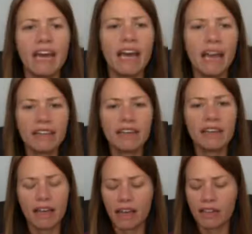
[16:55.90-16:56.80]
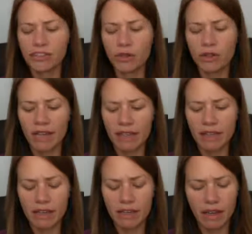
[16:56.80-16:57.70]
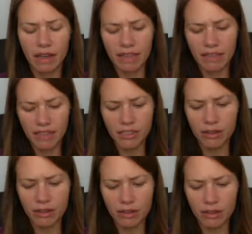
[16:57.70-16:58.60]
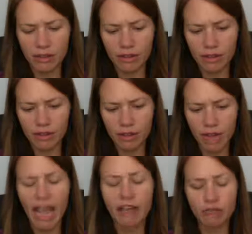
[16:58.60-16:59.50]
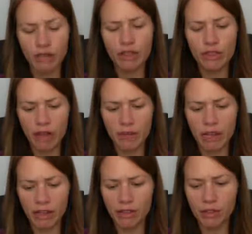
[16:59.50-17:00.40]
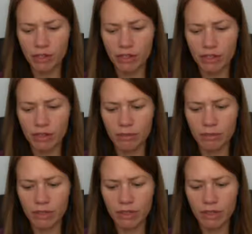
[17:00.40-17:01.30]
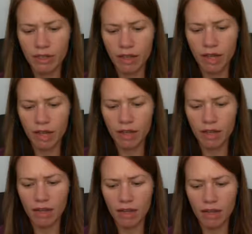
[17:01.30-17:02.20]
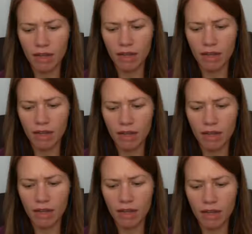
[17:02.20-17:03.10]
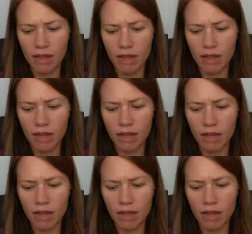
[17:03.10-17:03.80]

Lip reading: I think, Joel, I think that's I hadn't really thought about it in those terms. I was kind of taking each chapter and thinking